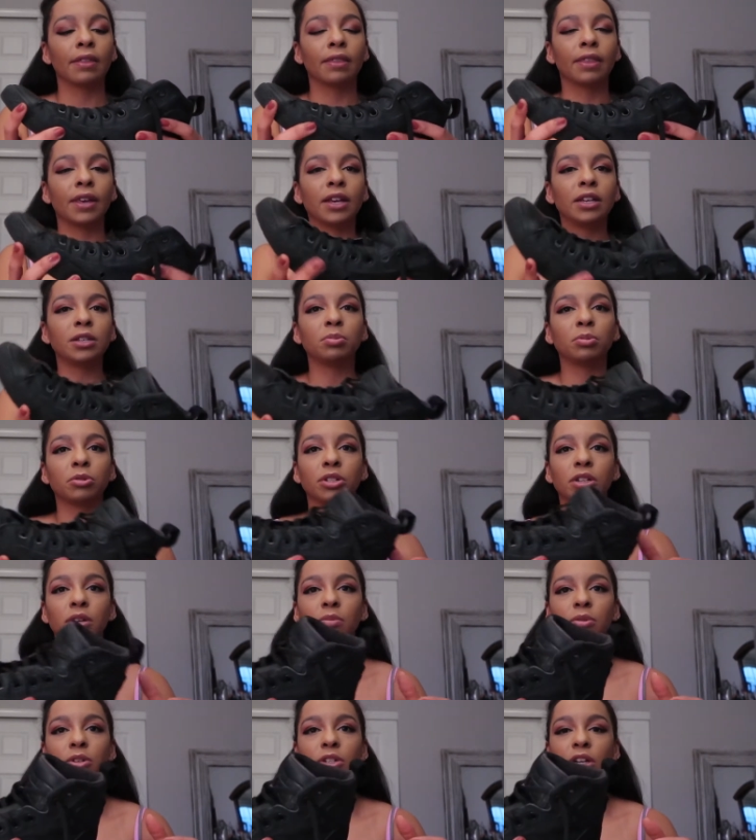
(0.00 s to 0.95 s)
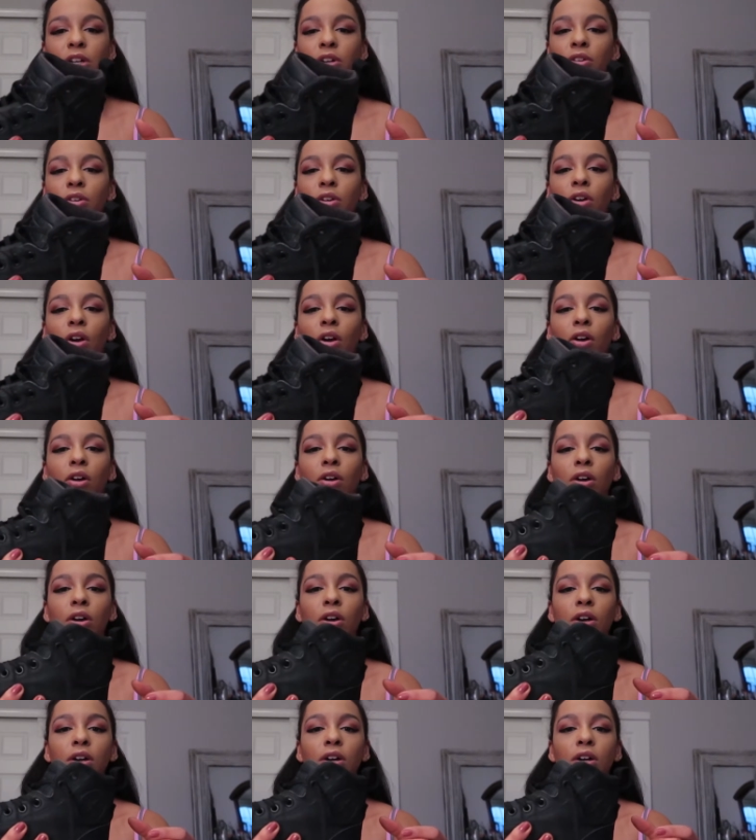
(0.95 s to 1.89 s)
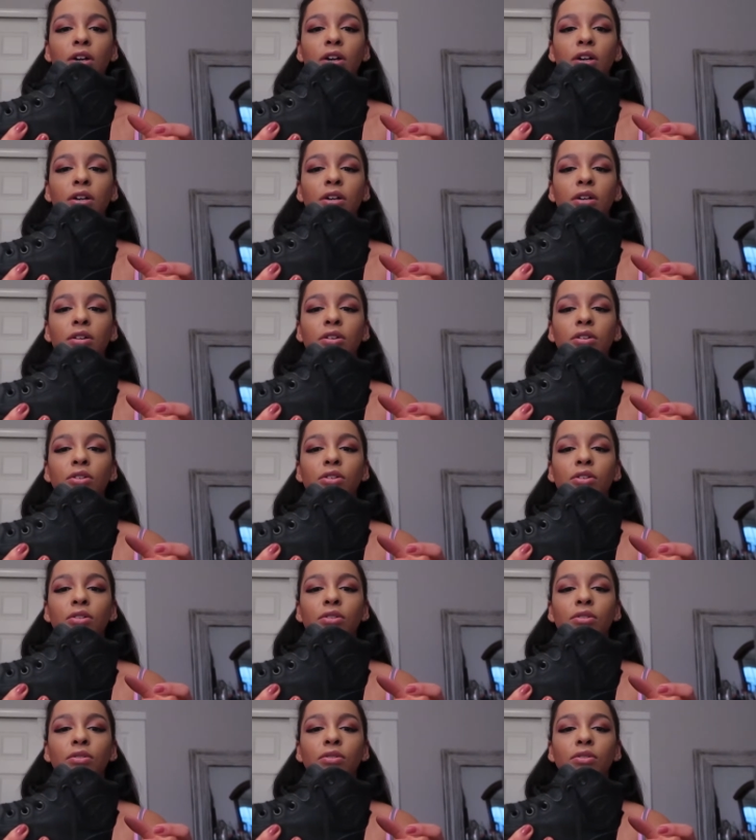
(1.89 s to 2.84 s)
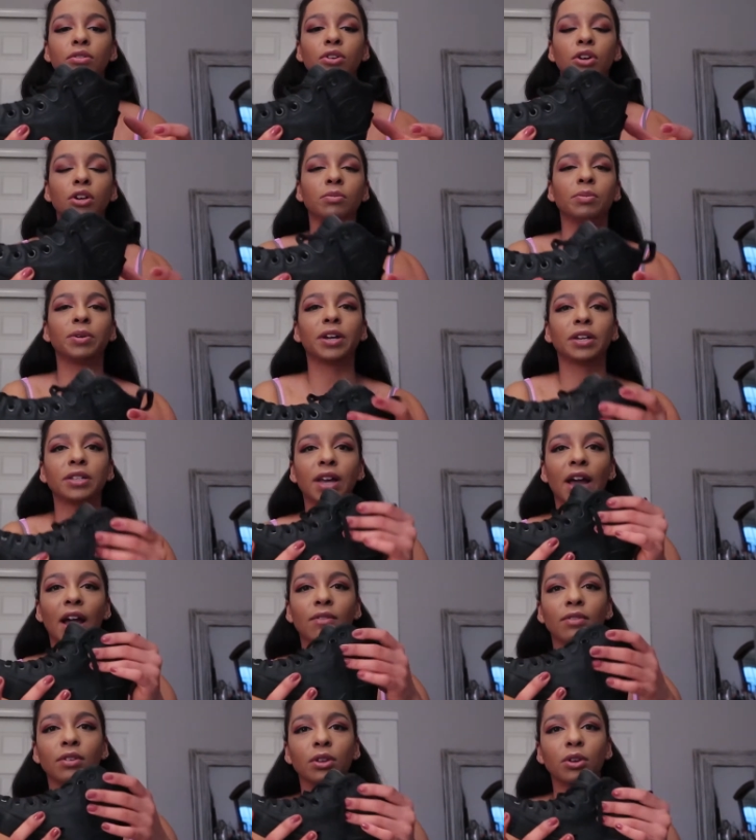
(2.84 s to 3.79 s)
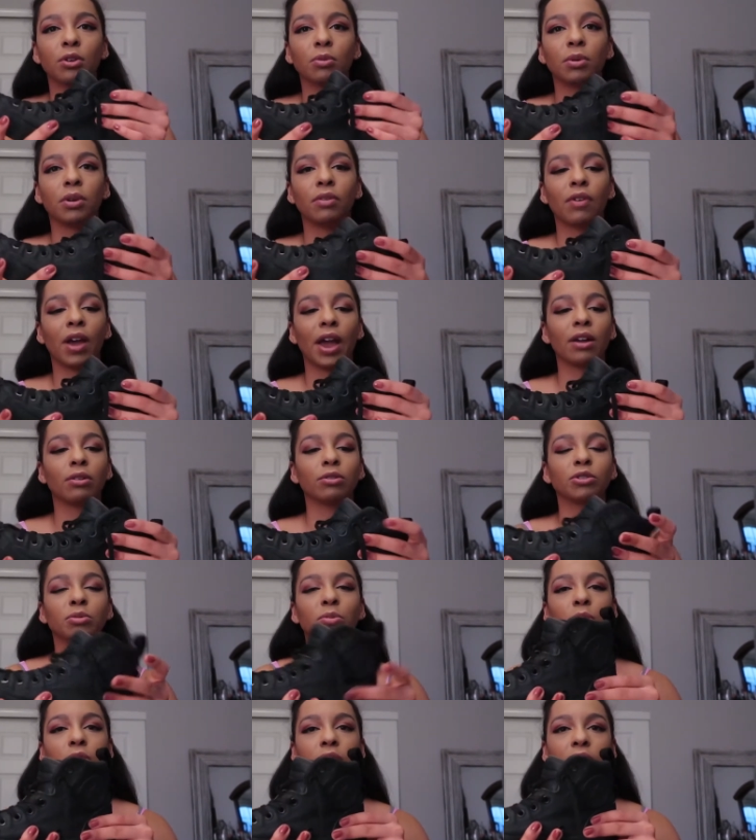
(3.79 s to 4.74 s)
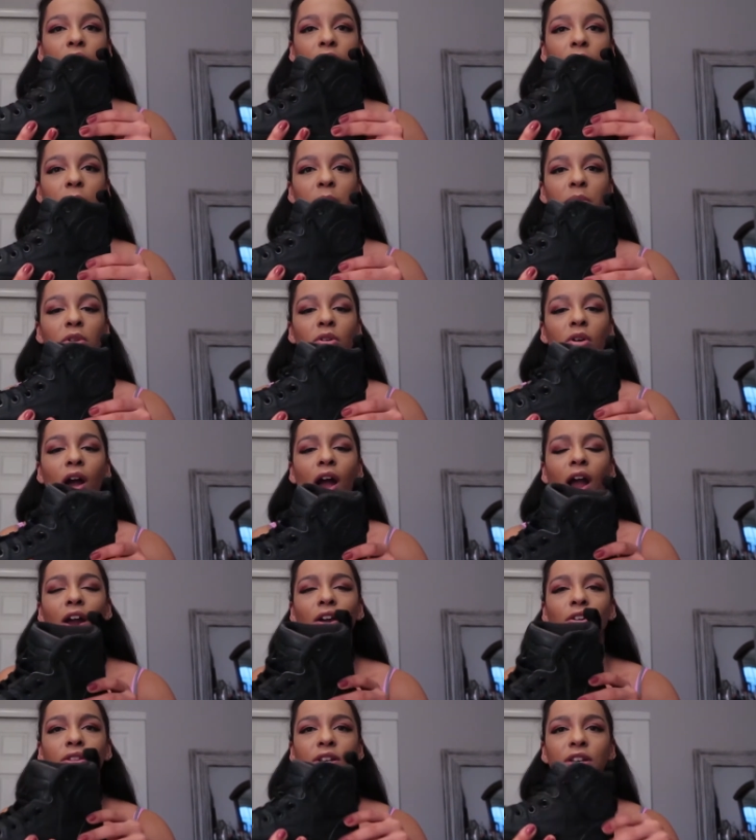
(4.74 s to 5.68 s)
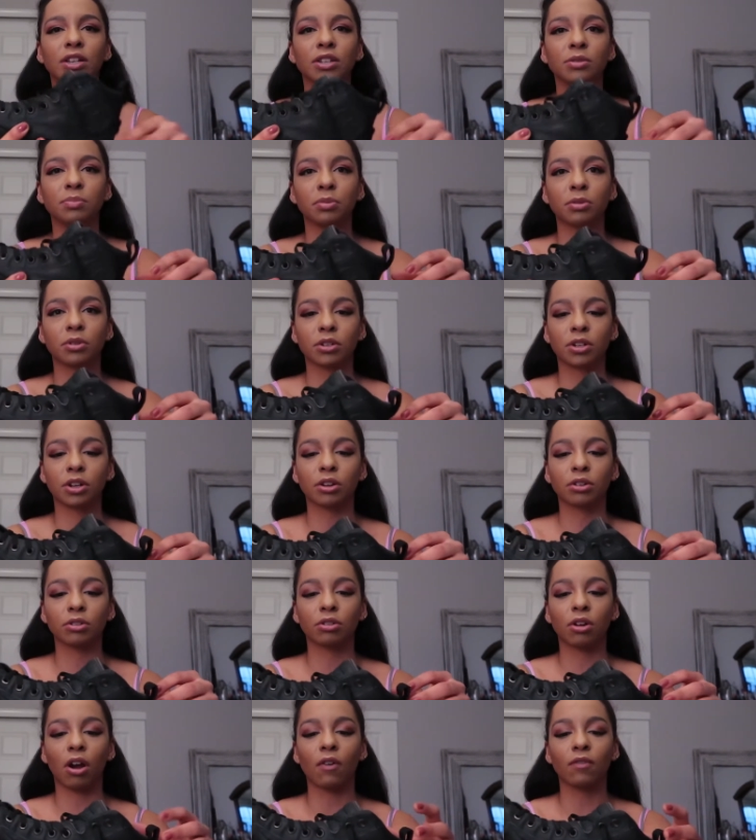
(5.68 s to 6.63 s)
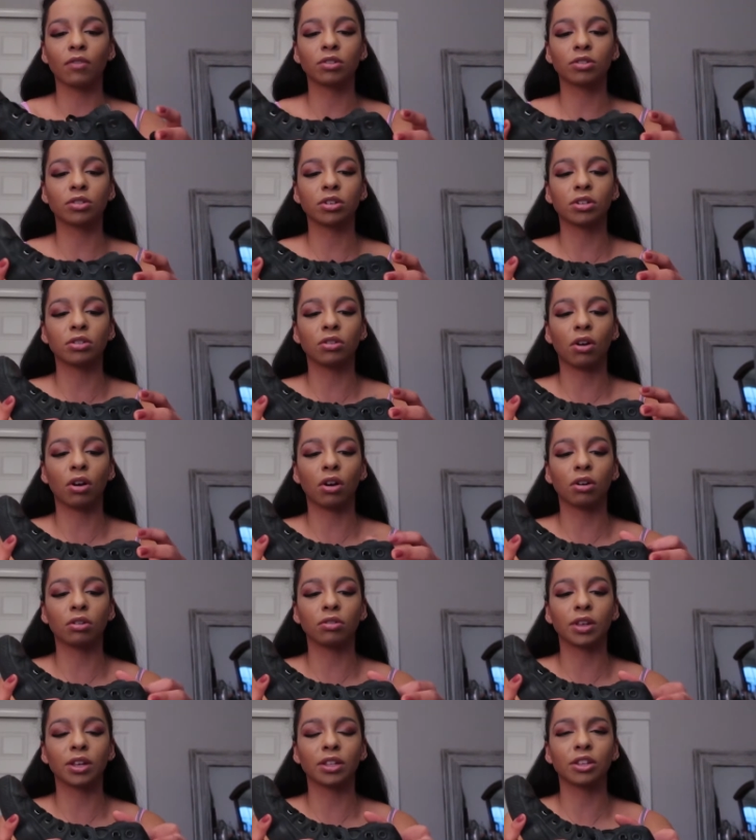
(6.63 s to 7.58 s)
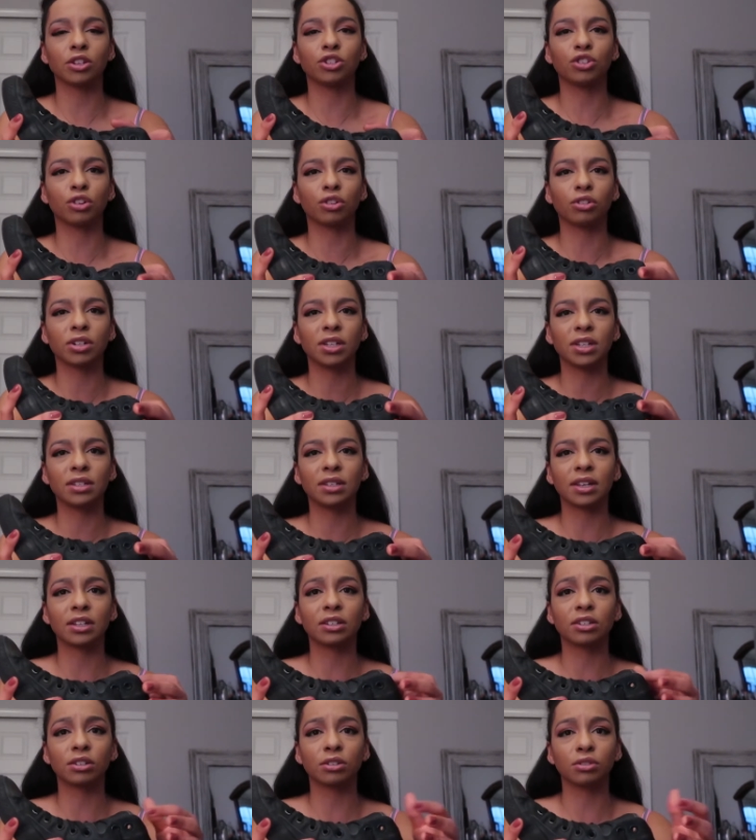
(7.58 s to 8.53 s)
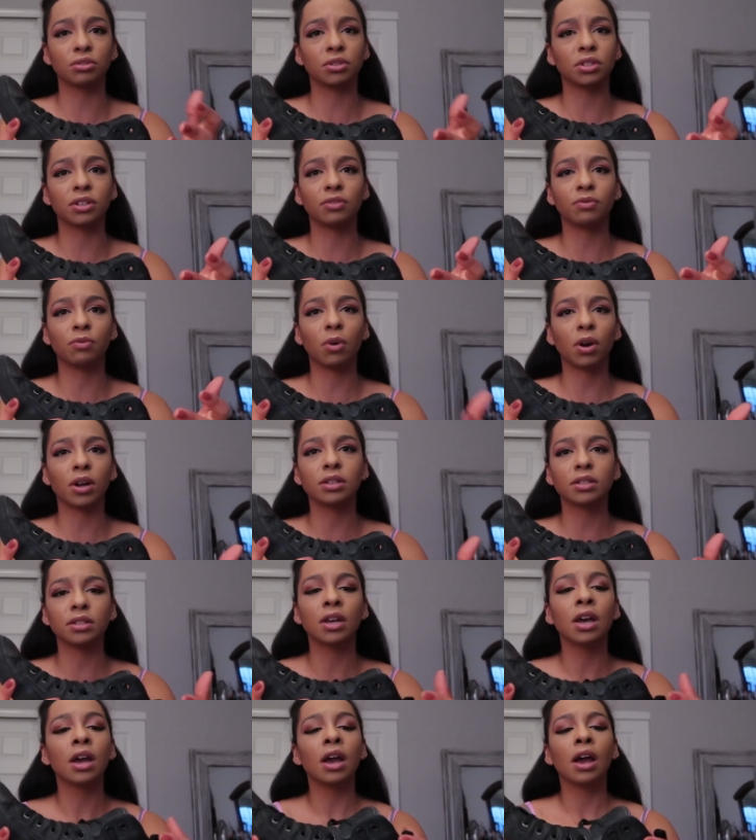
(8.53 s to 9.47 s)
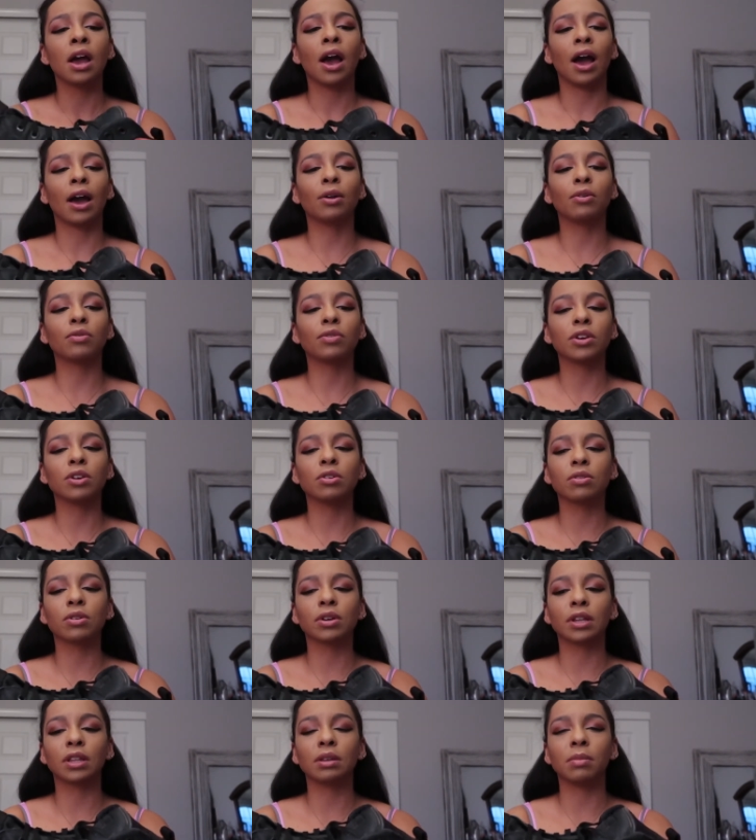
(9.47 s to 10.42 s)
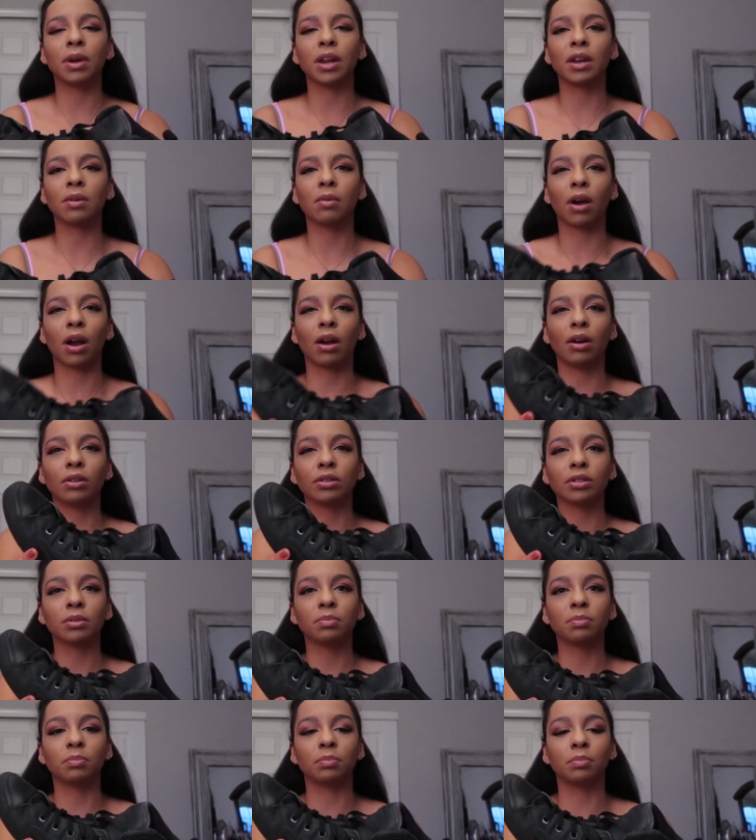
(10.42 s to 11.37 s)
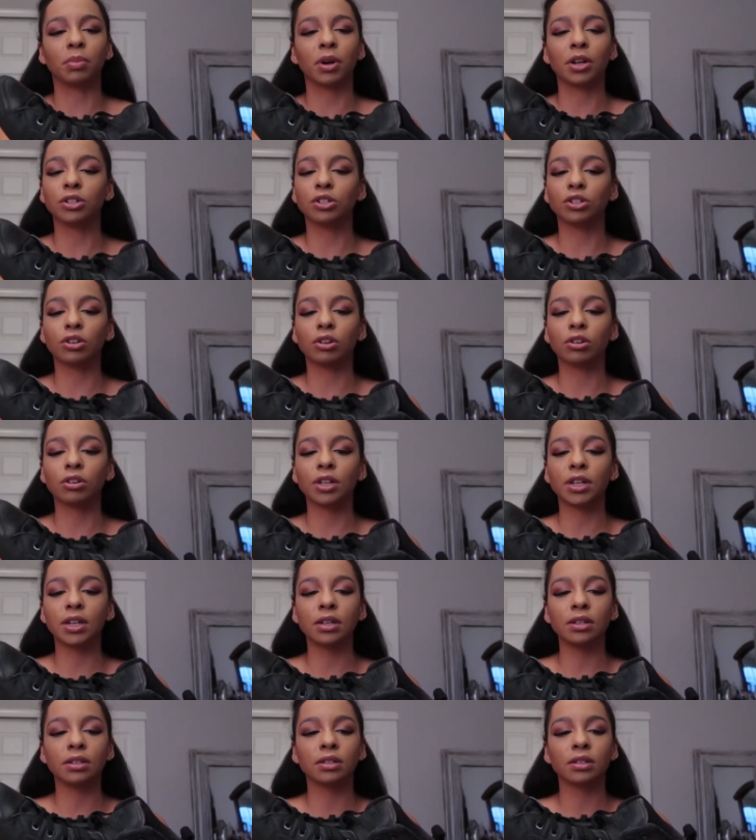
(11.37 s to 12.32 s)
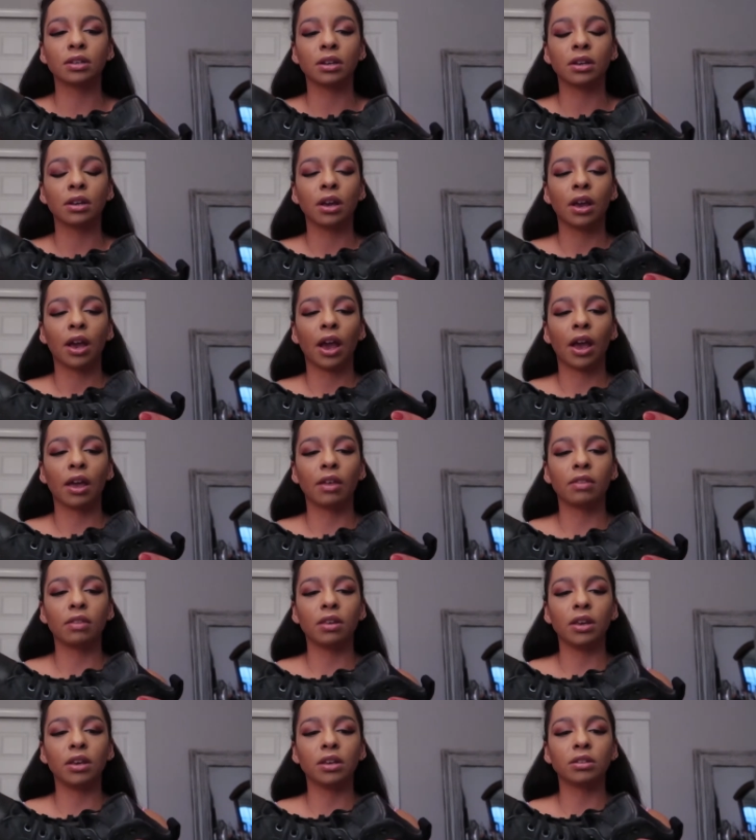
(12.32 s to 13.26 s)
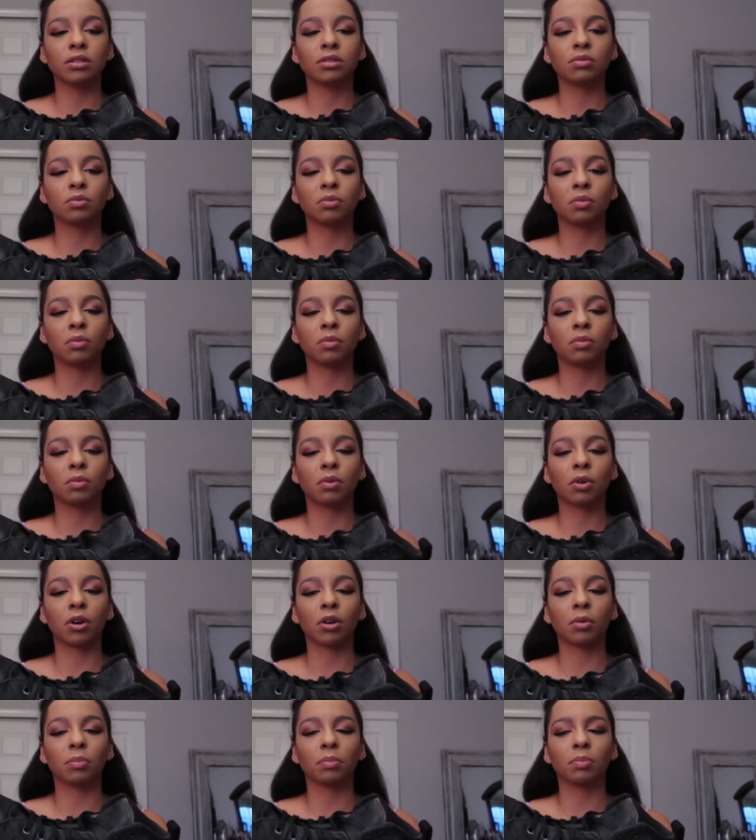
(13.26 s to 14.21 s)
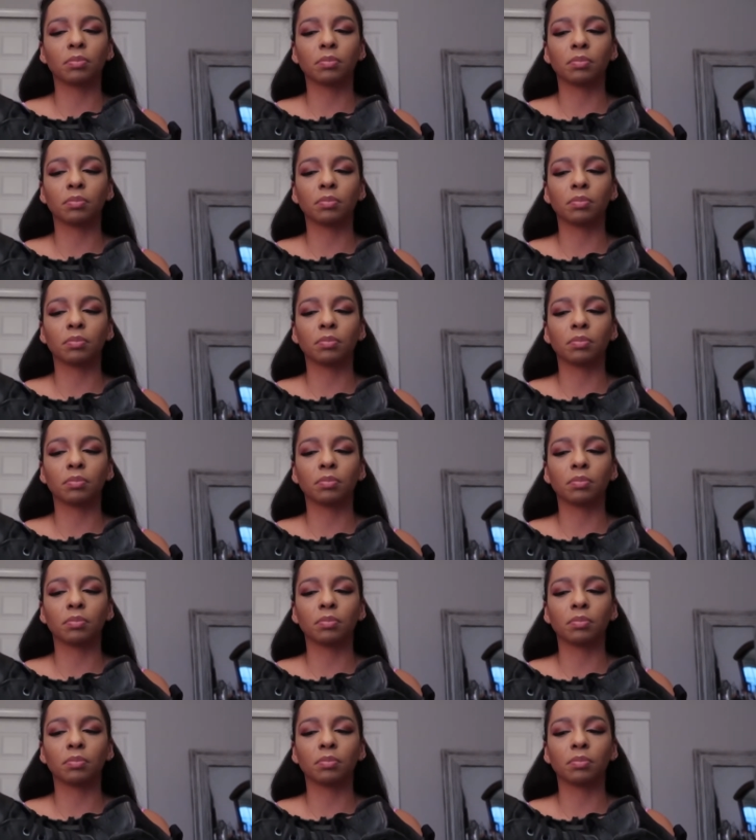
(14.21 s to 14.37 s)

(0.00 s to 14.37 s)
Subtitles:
These in particular are good because they have a little bit of an ankle support. They come up a little higher. These particular Converses are the Journeys exclusive ones. I don't think you can get them anywhere else but Journeys. And these were,